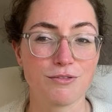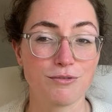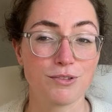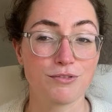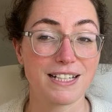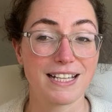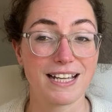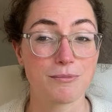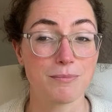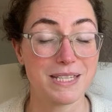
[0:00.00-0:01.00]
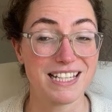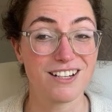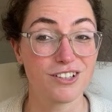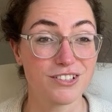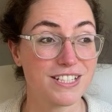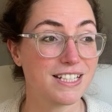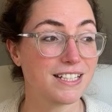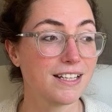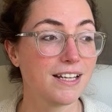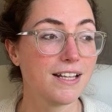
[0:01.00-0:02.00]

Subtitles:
the friend that had me last year,